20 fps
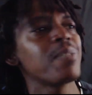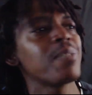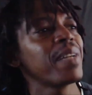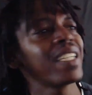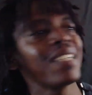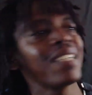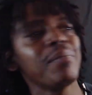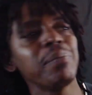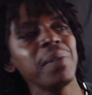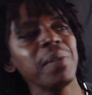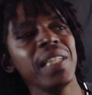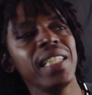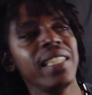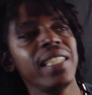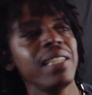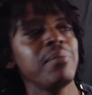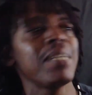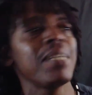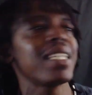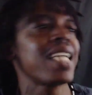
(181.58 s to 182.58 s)
been
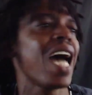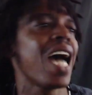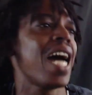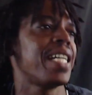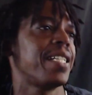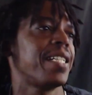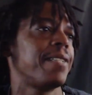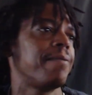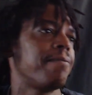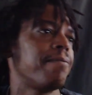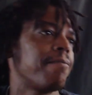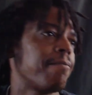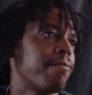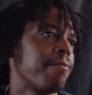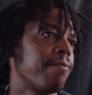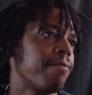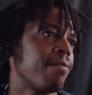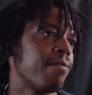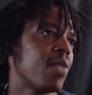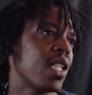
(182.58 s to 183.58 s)
completely misguided.
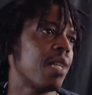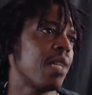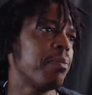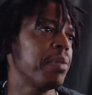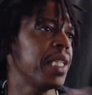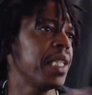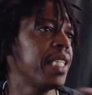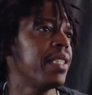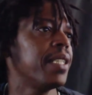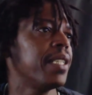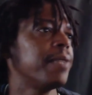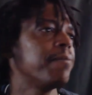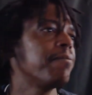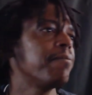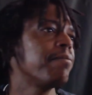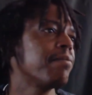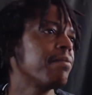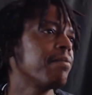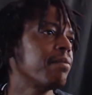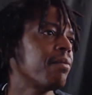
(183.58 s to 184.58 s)
Completely.
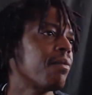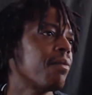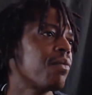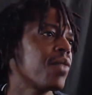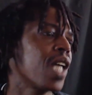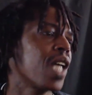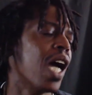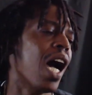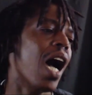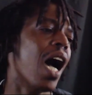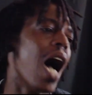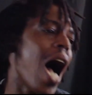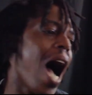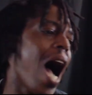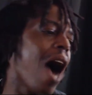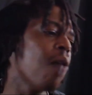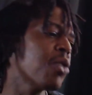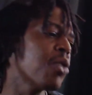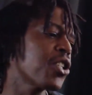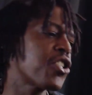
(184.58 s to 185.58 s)

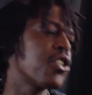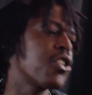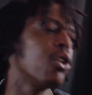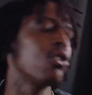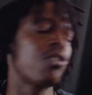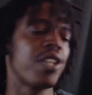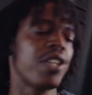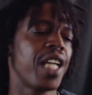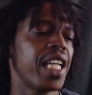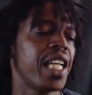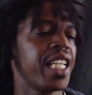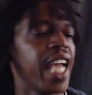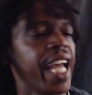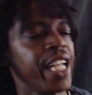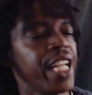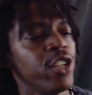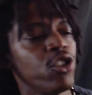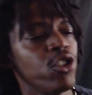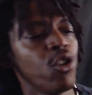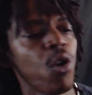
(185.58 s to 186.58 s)
Our children
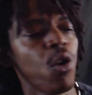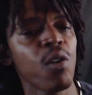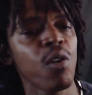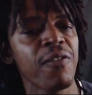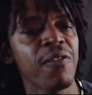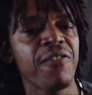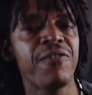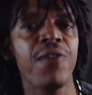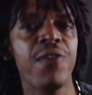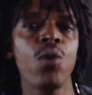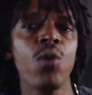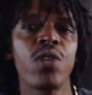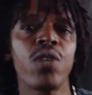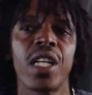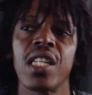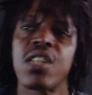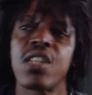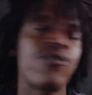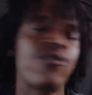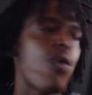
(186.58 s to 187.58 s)
and your
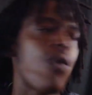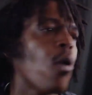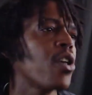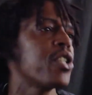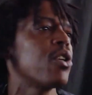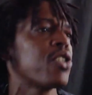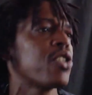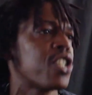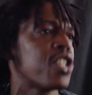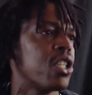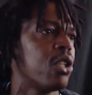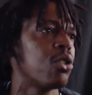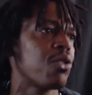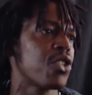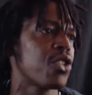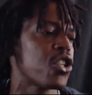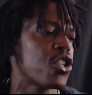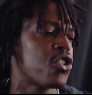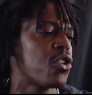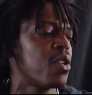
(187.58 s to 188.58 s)
focus for your
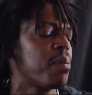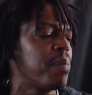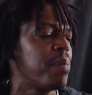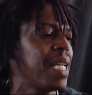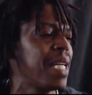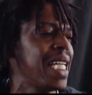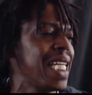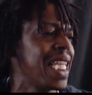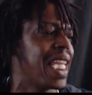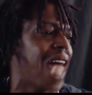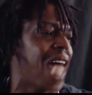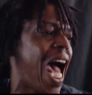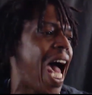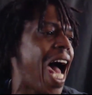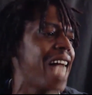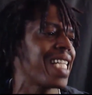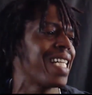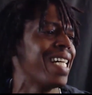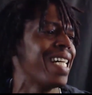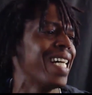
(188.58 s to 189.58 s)
children should be
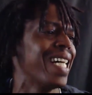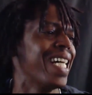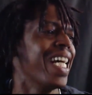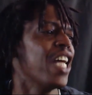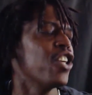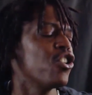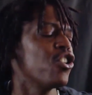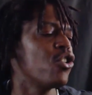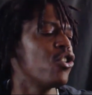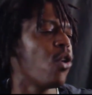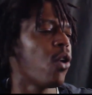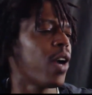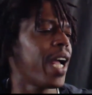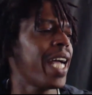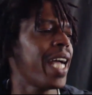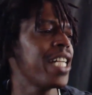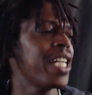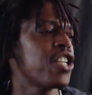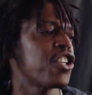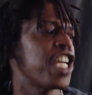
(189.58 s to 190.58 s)
that you're
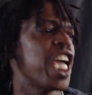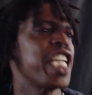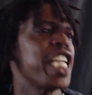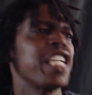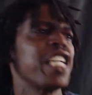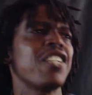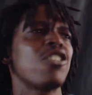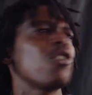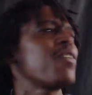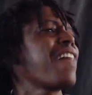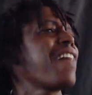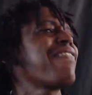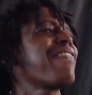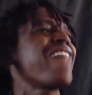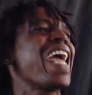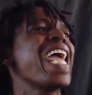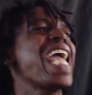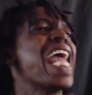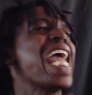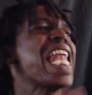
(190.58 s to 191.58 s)
educating so that
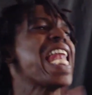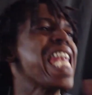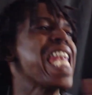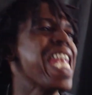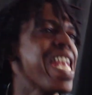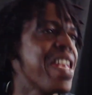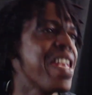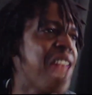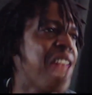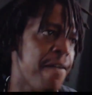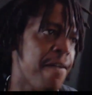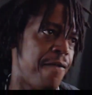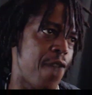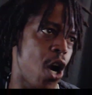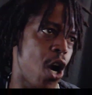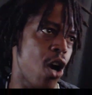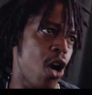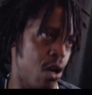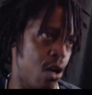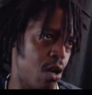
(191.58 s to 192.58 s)
they
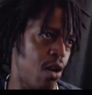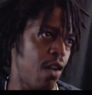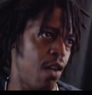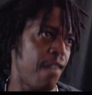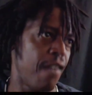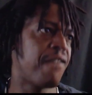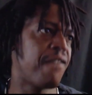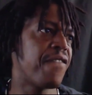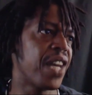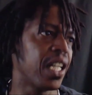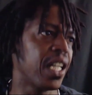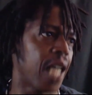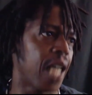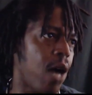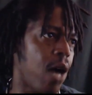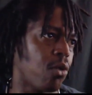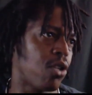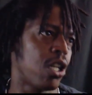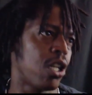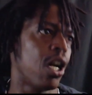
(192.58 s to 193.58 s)
never fill
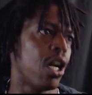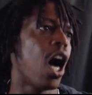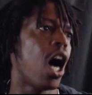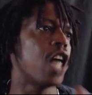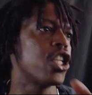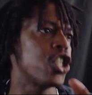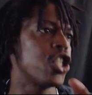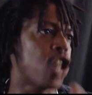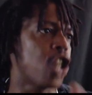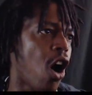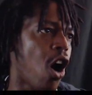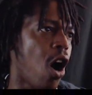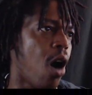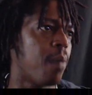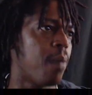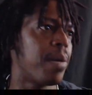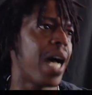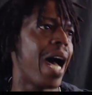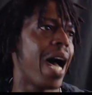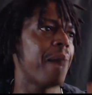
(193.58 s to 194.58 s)
out a
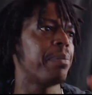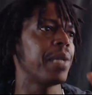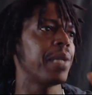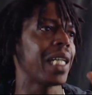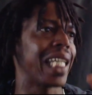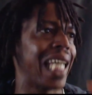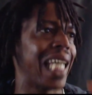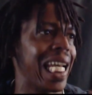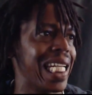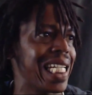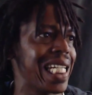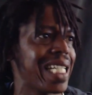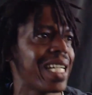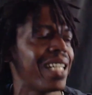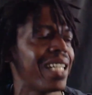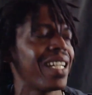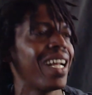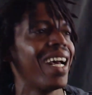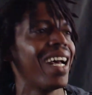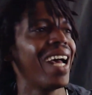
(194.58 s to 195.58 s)
job
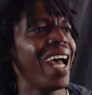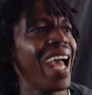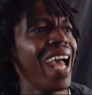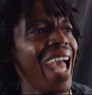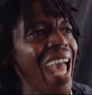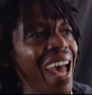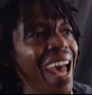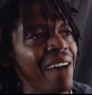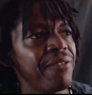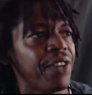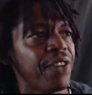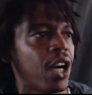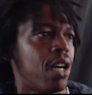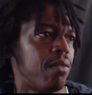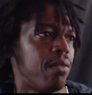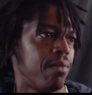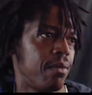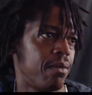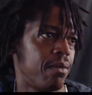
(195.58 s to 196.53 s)
application. Ever.